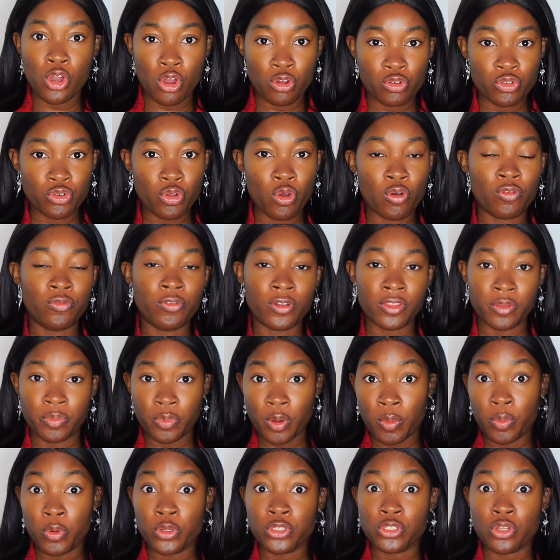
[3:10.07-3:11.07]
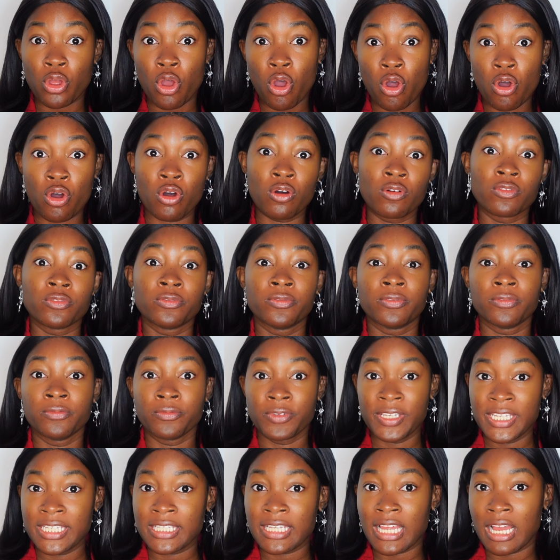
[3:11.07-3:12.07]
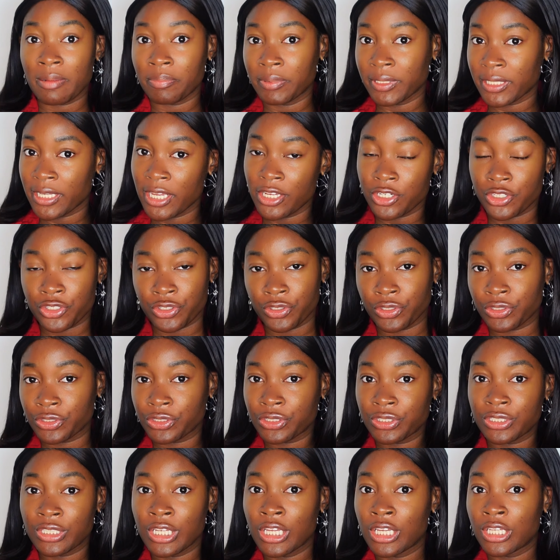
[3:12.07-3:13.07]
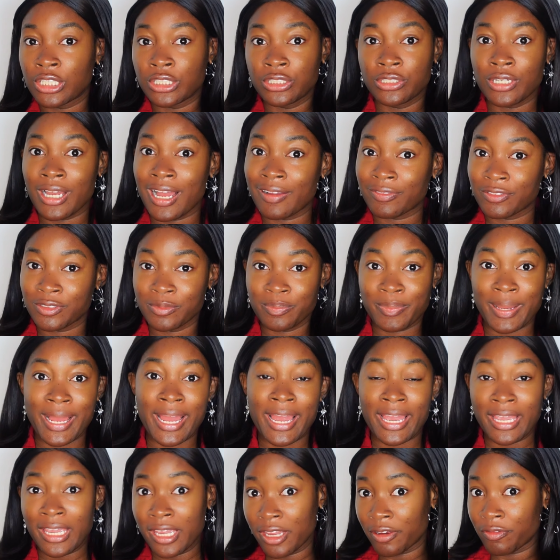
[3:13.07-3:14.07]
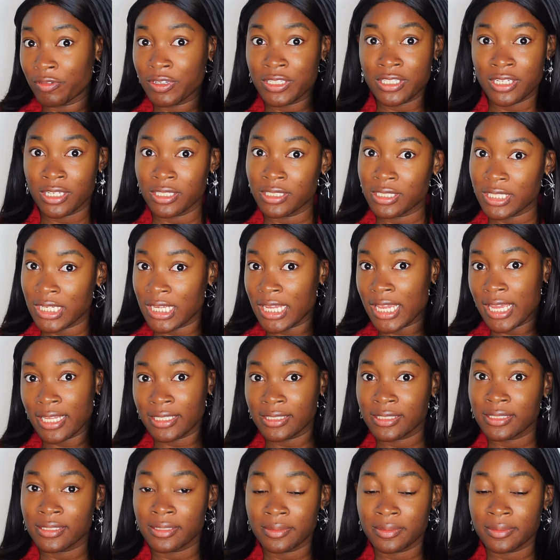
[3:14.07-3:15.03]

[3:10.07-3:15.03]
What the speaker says: all know for the purpose of visa applications, you have to buy a return ticket.